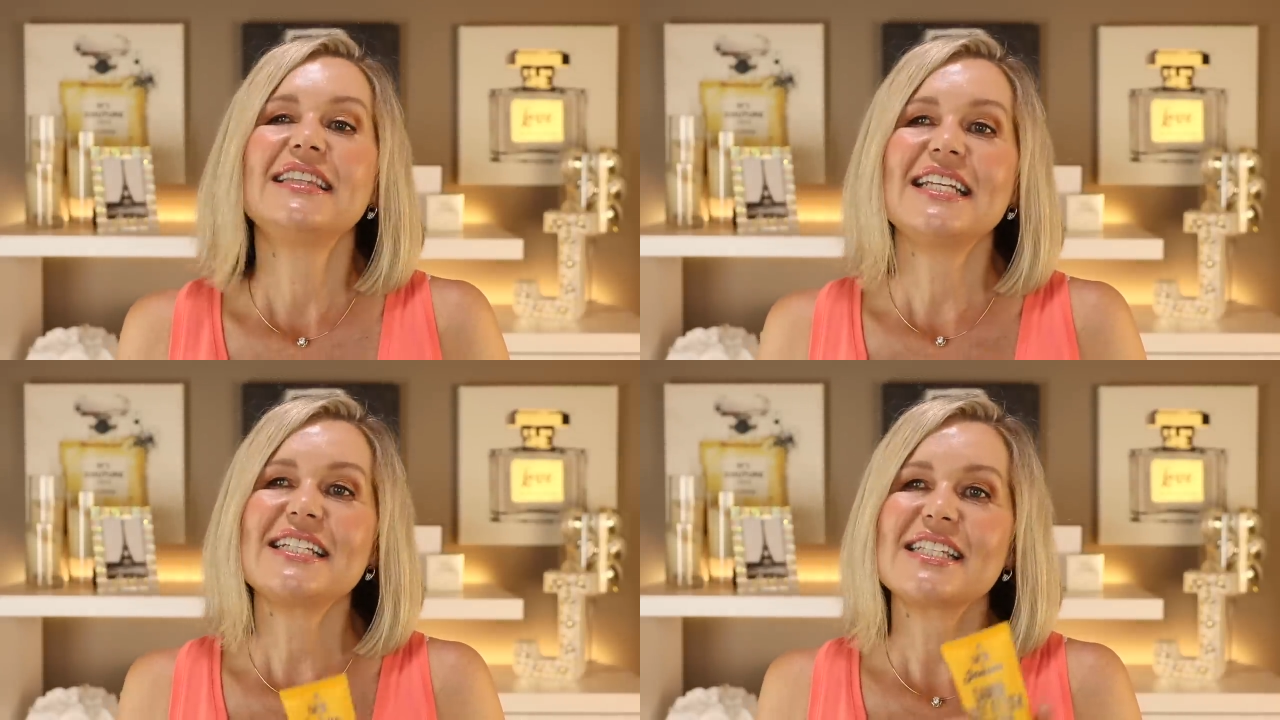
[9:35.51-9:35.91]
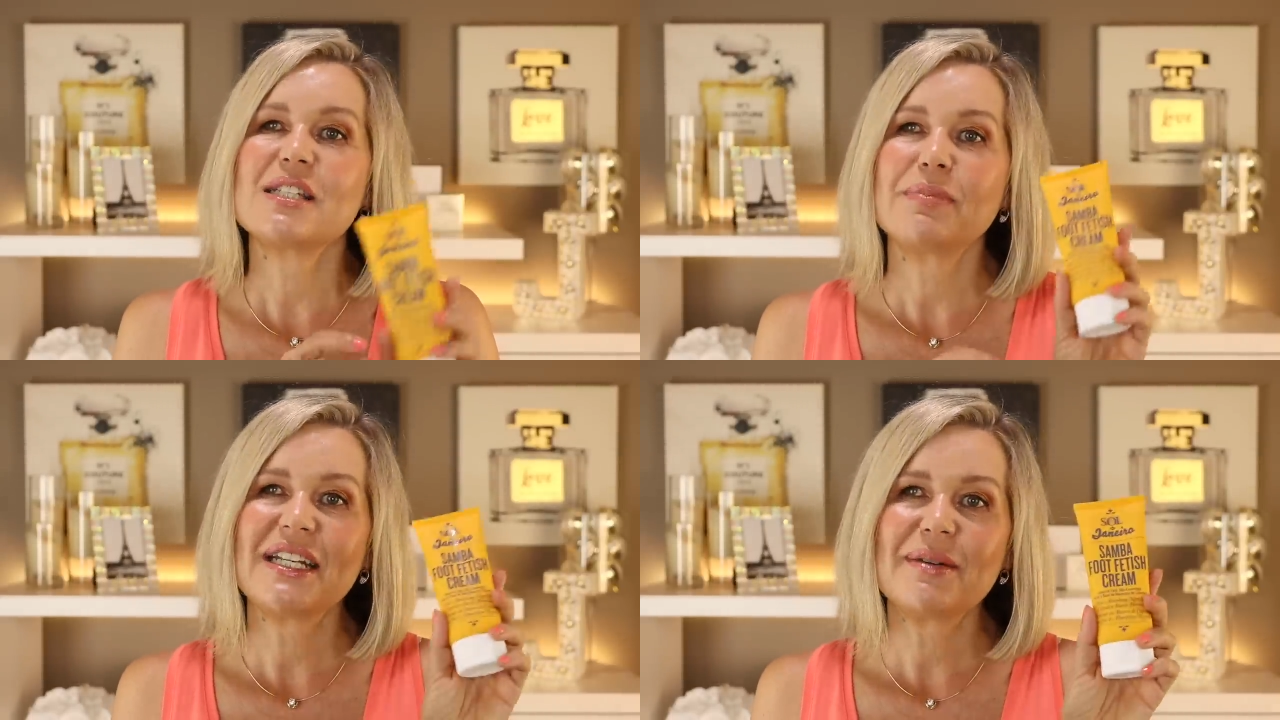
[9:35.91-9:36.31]
This
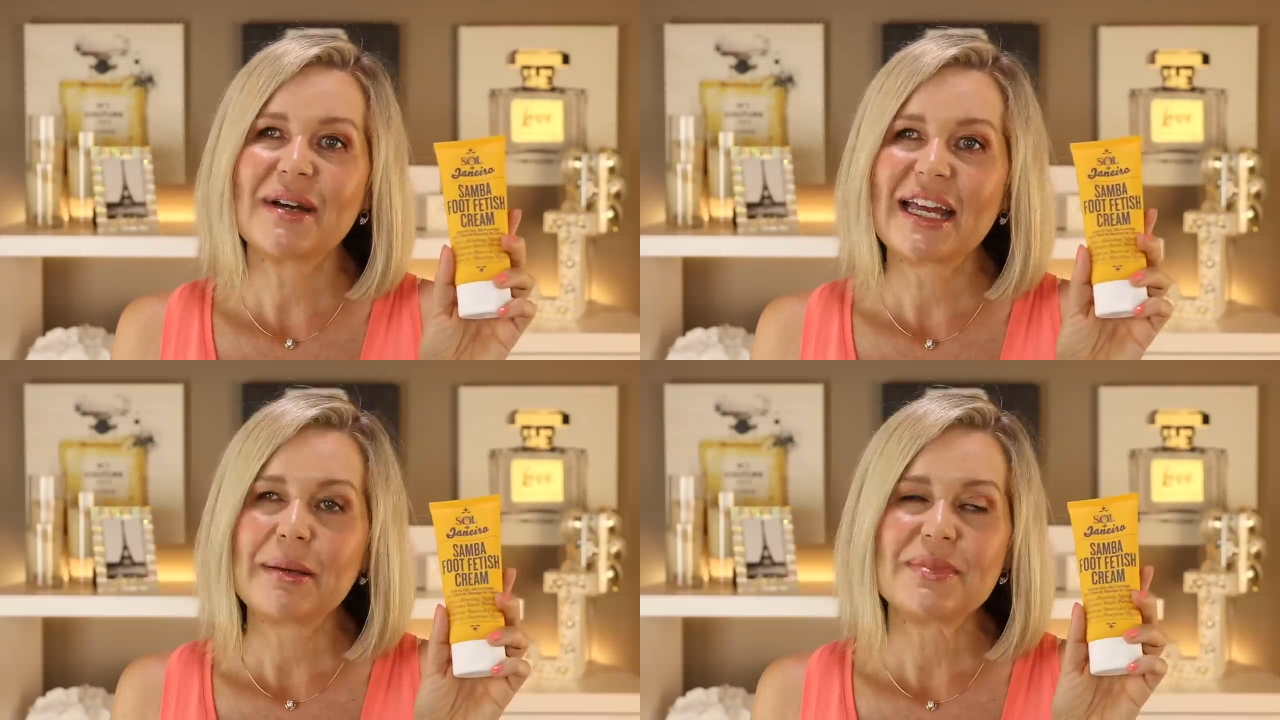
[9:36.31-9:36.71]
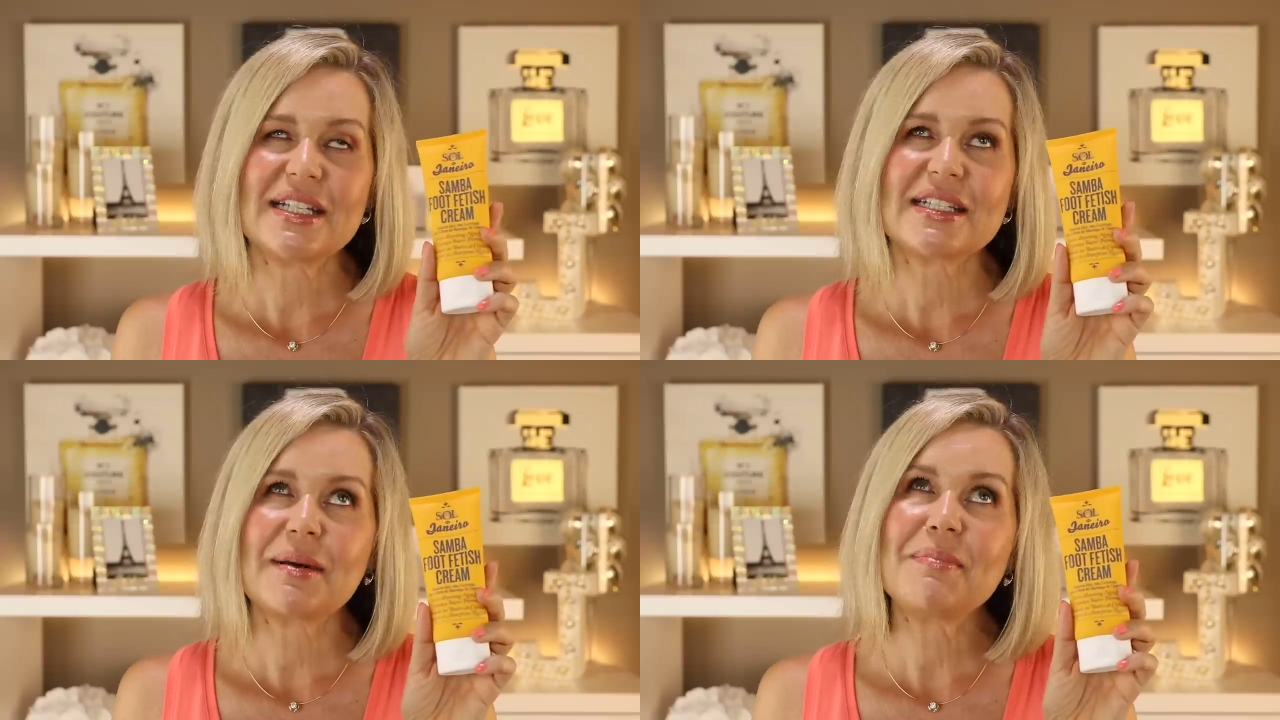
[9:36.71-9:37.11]
has been in my
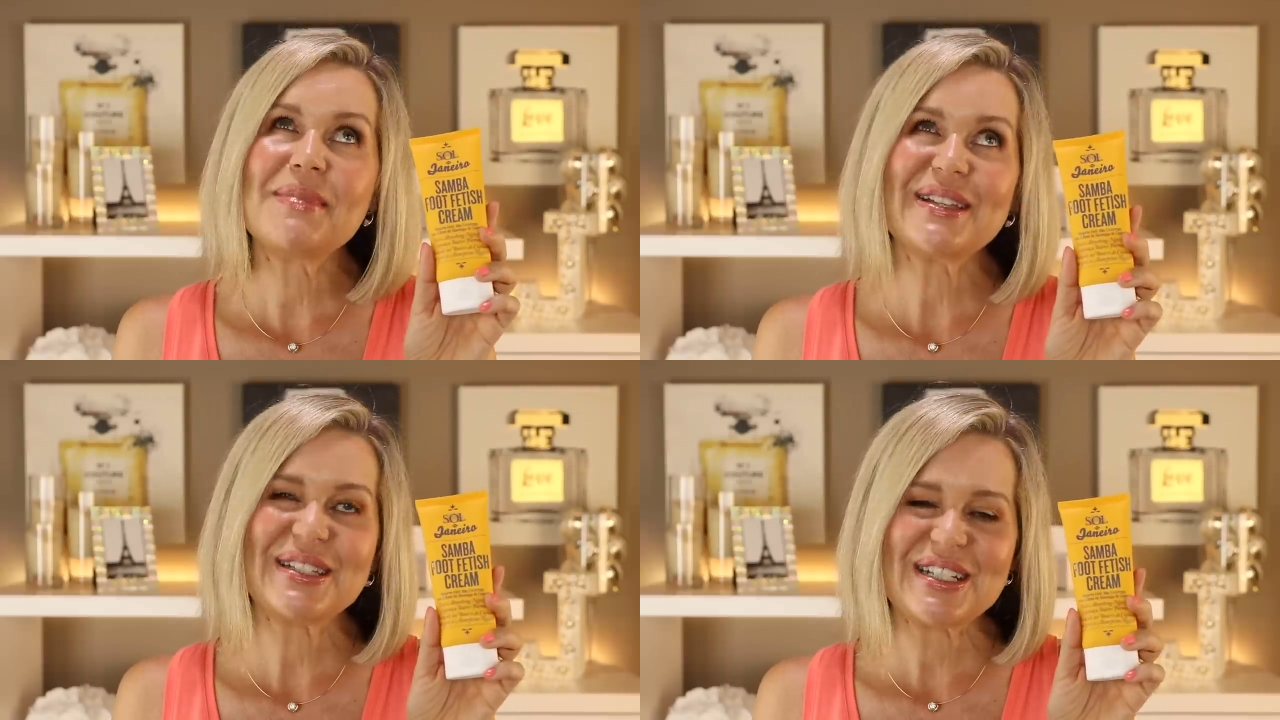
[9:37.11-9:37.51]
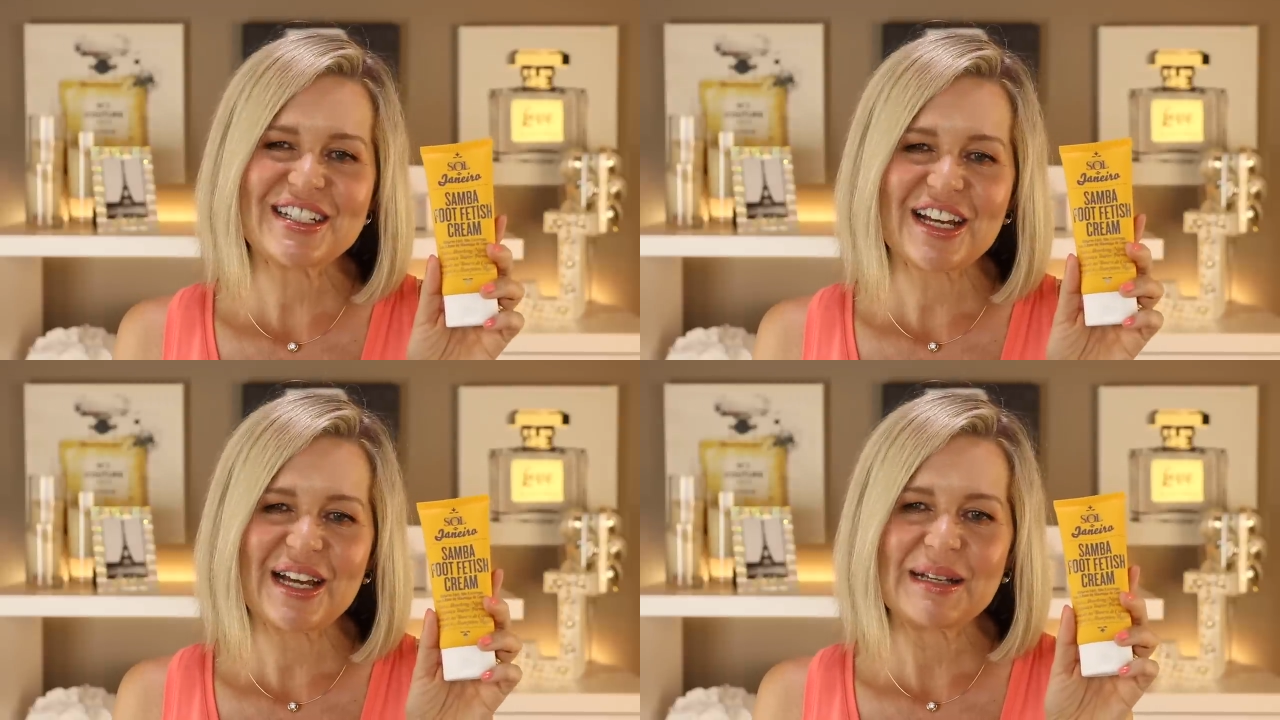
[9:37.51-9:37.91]
empties a million
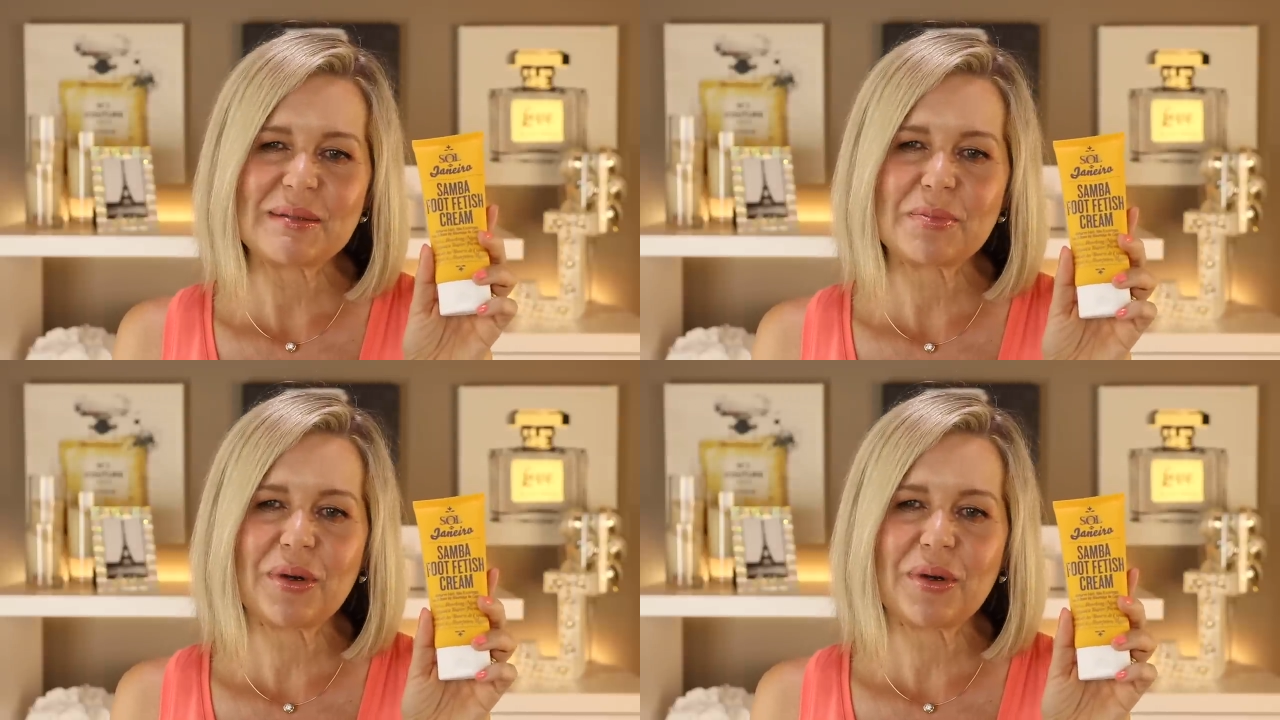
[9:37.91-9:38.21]
times.